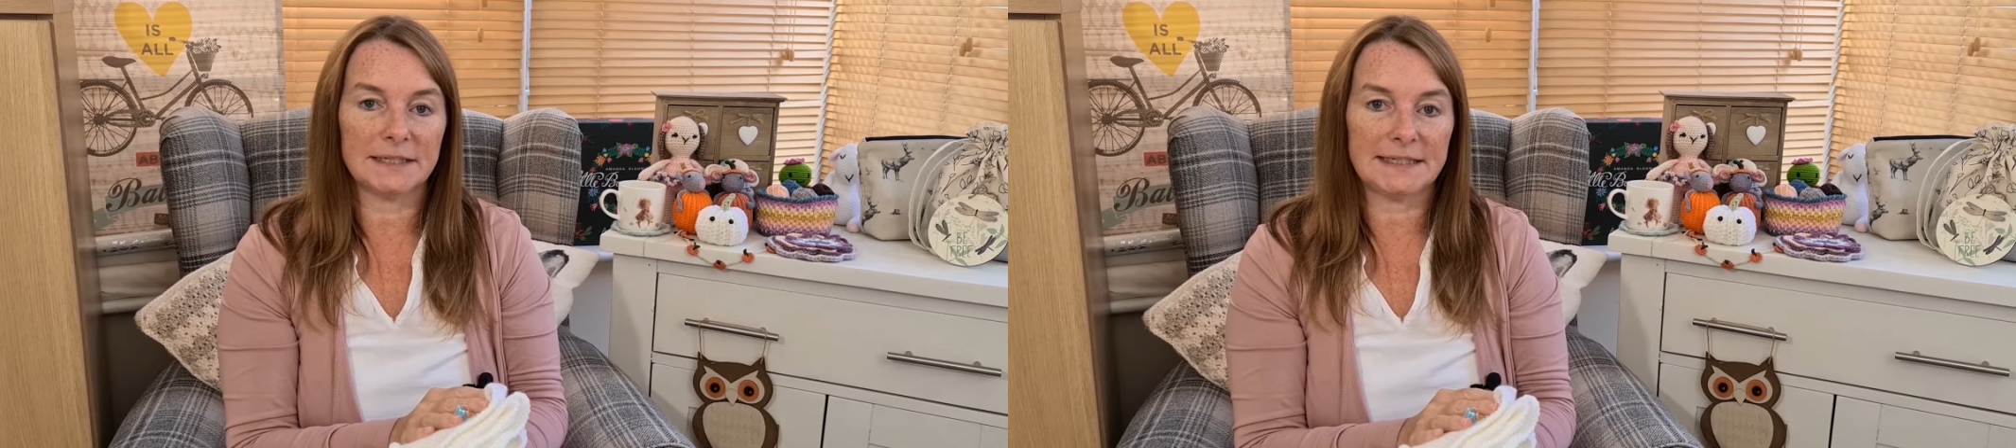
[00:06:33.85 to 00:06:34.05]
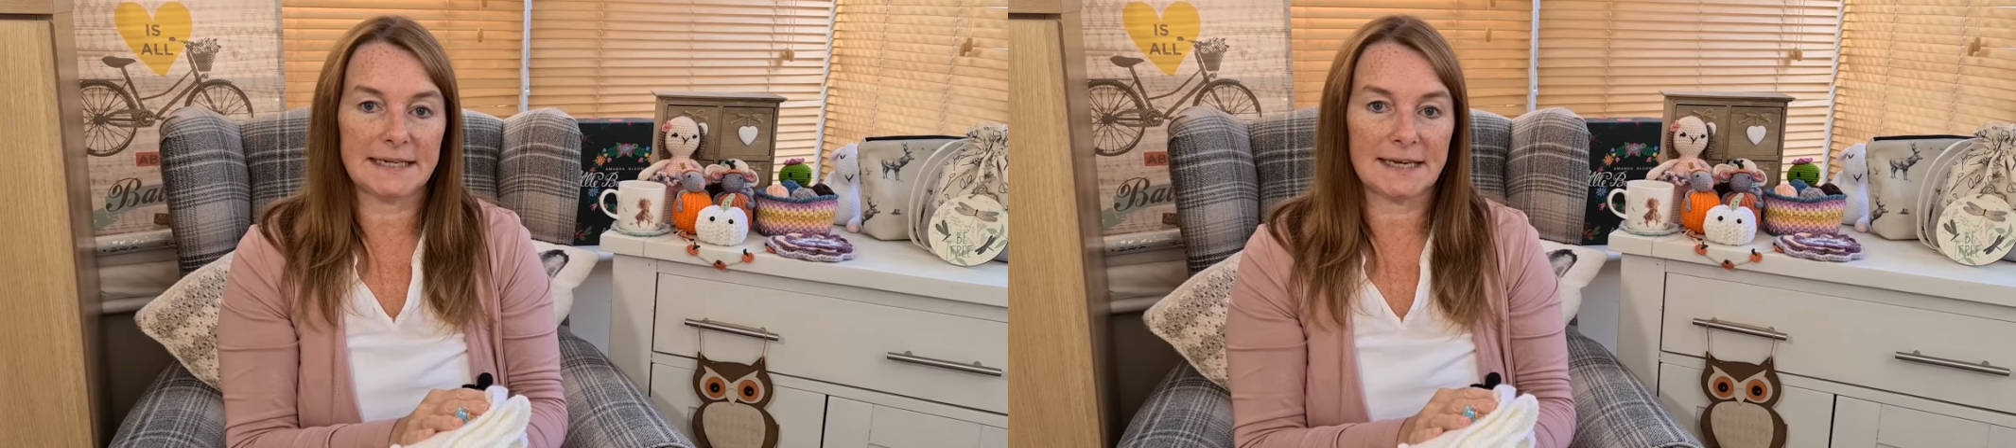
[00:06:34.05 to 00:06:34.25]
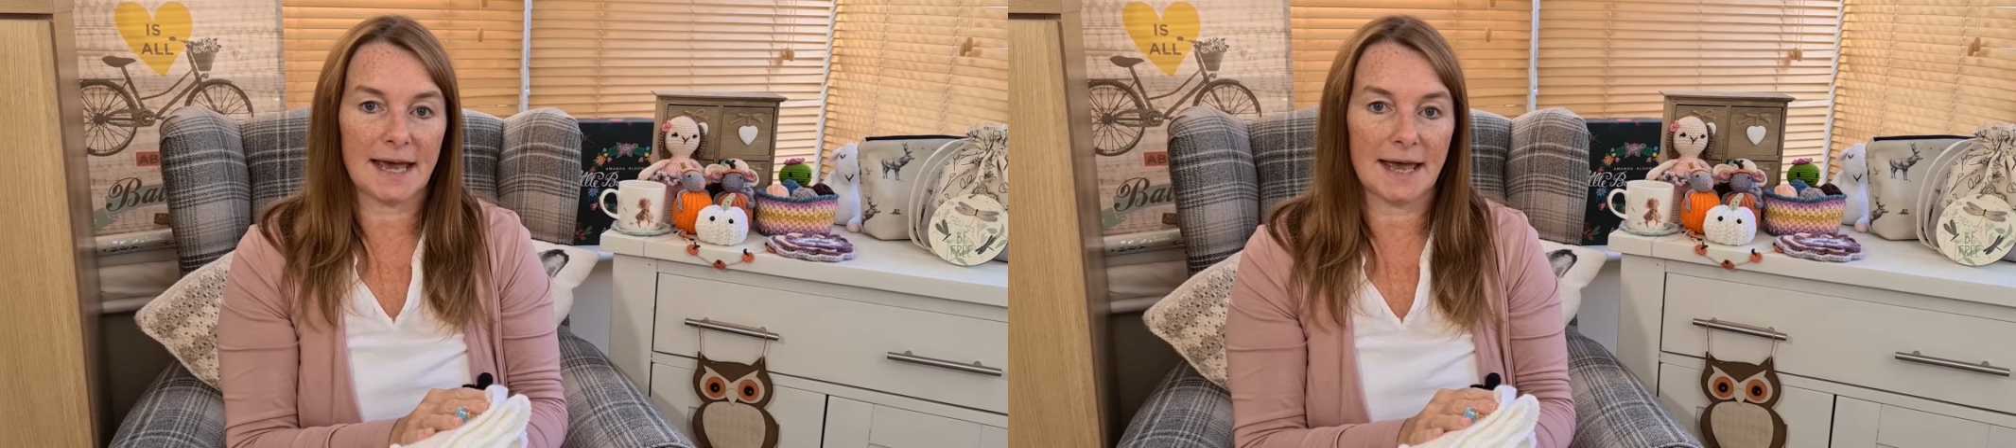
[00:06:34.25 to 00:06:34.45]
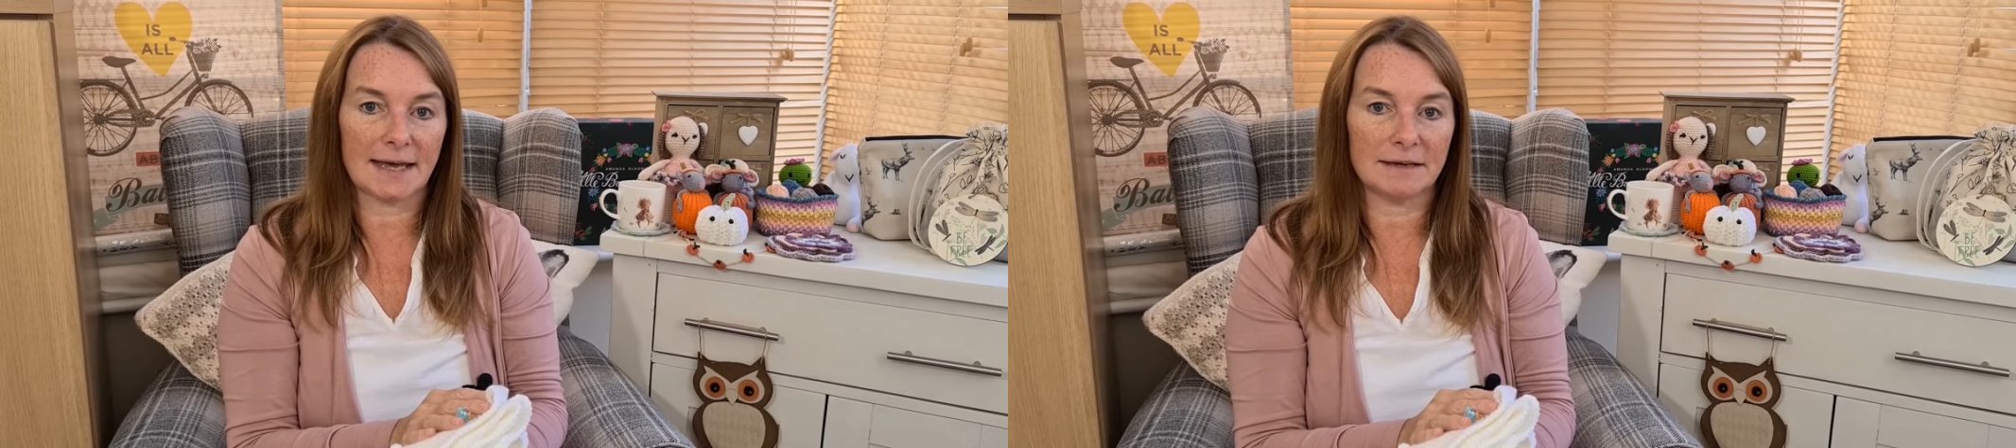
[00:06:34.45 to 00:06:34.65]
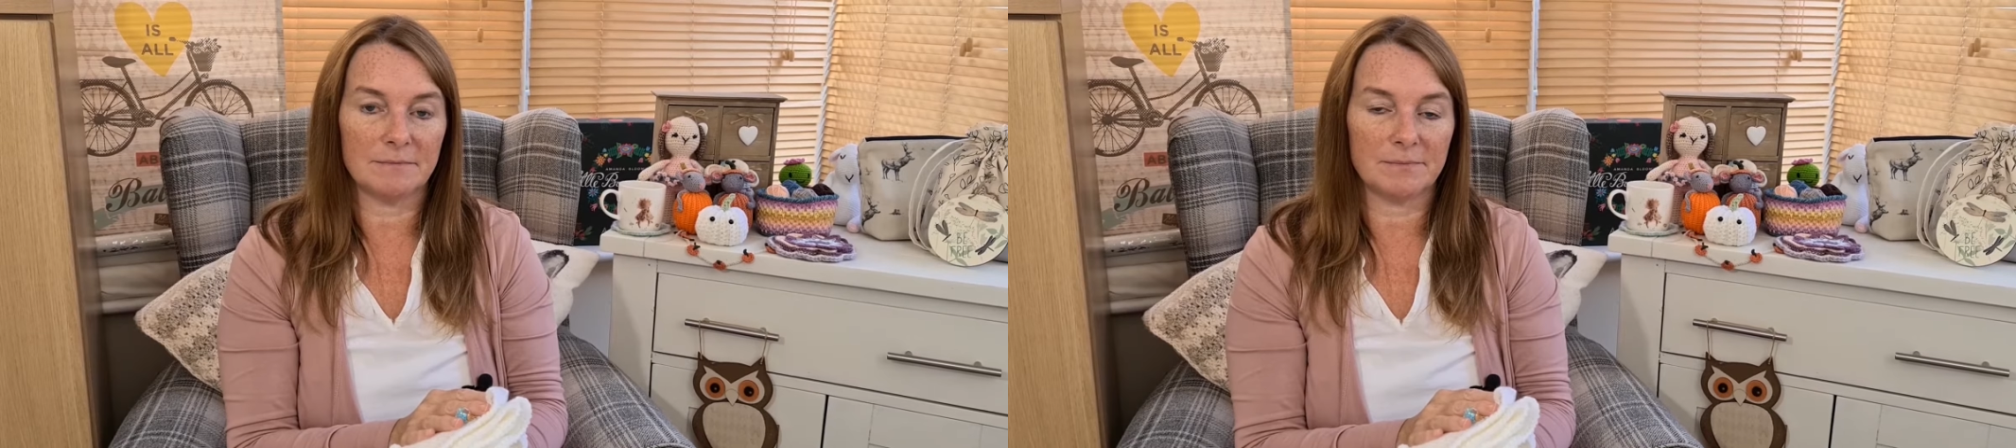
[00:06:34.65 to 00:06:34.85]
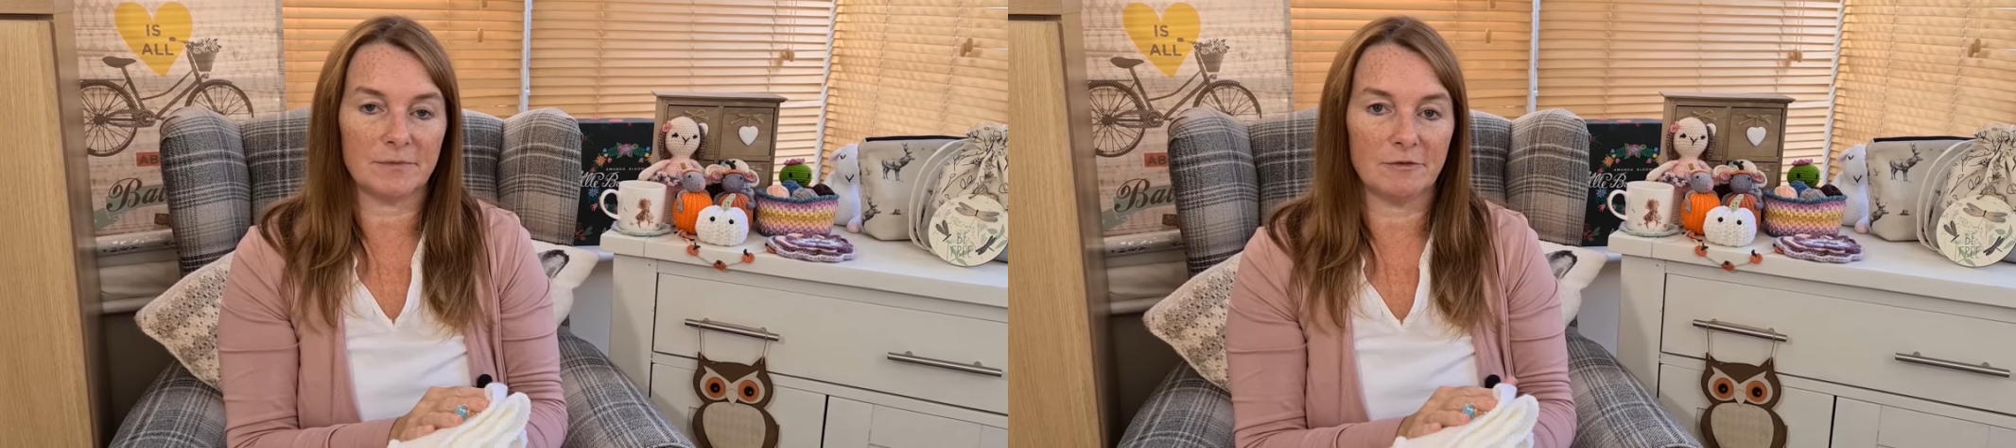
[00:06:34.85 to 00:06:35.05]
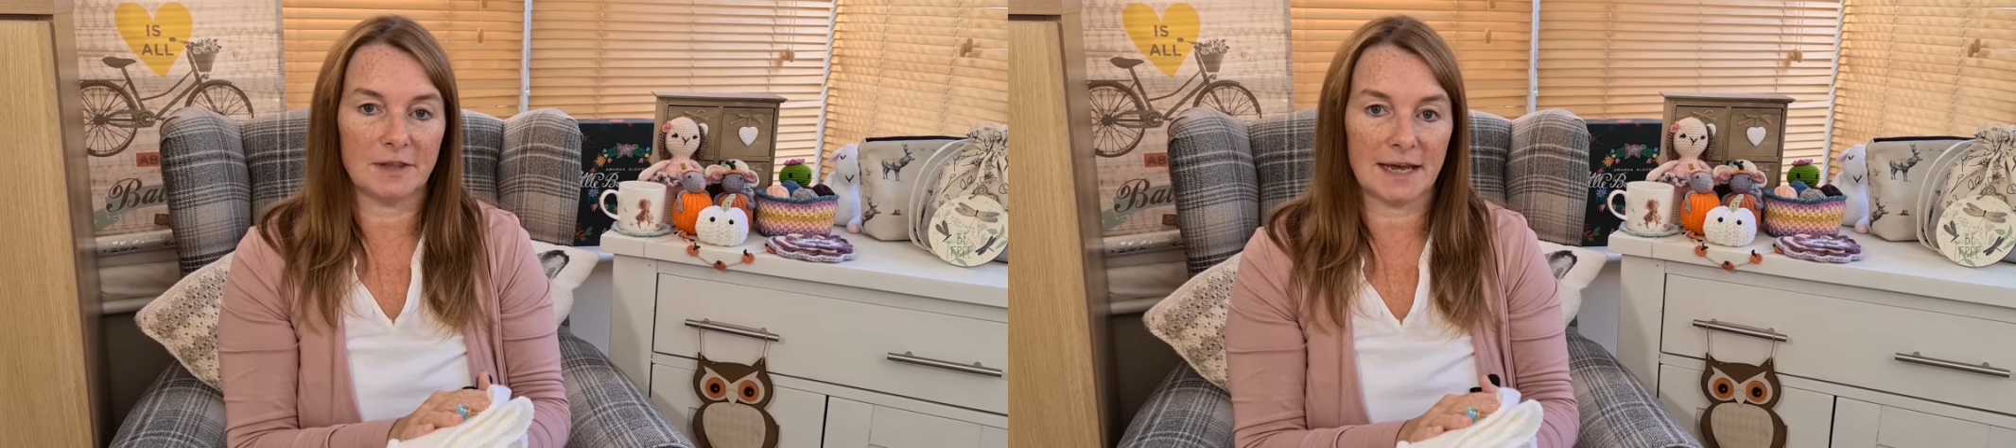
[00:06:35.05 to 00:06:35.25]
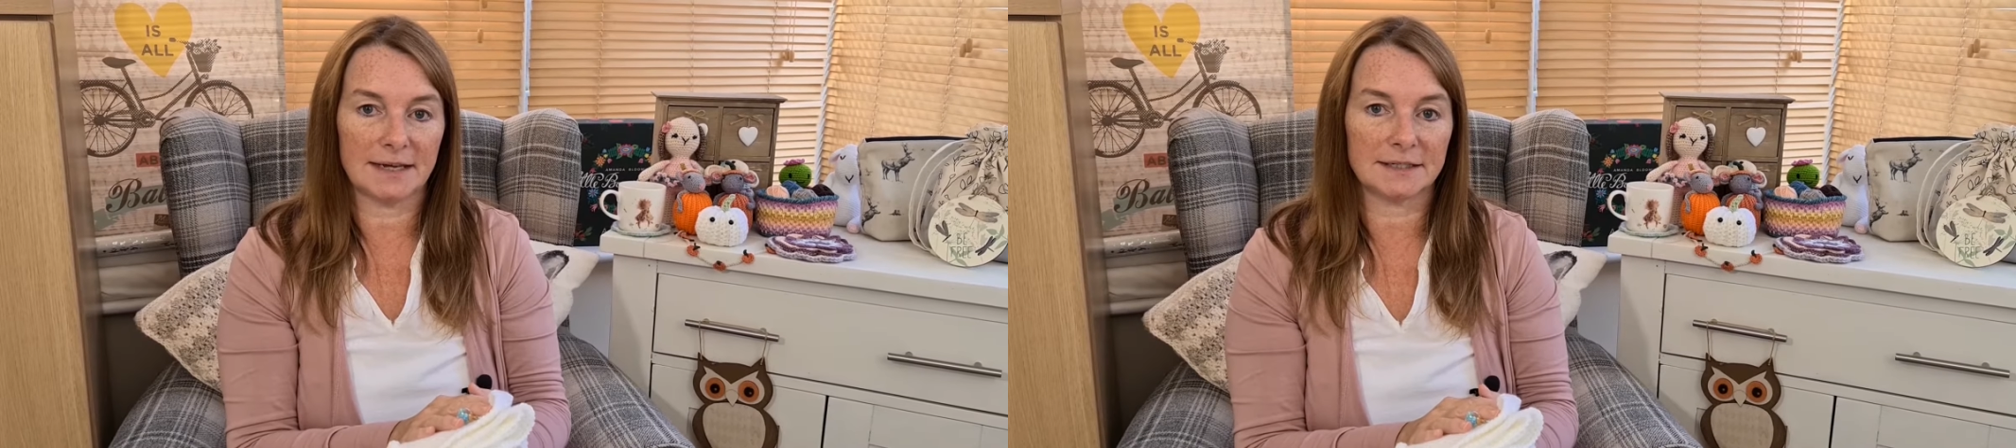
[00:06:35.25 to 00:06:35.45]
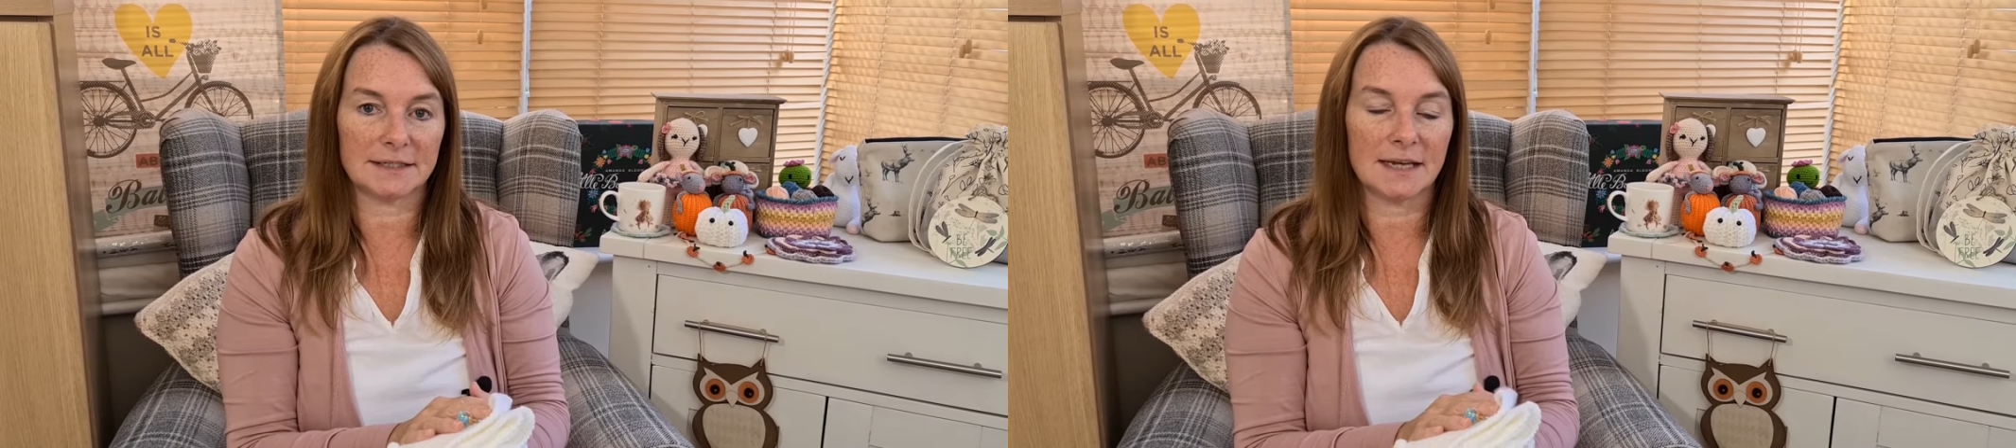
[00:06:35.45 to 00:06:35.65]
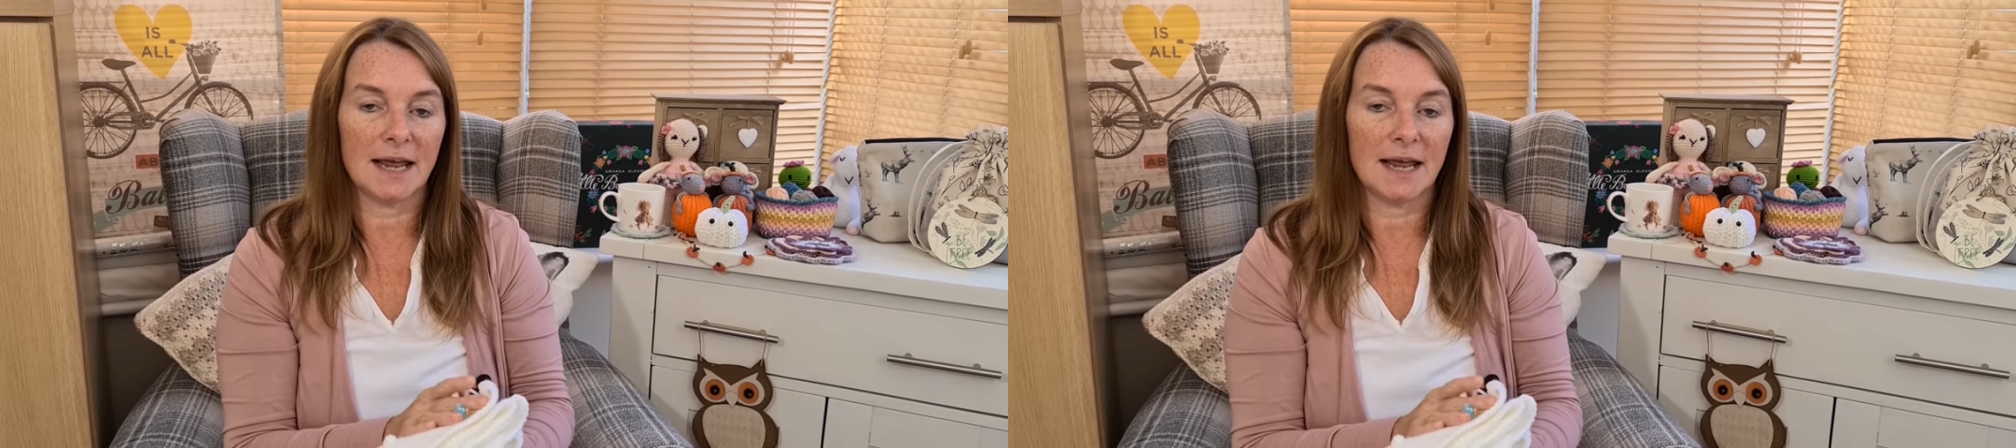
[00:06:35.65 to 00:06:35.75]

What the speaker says: DK for this.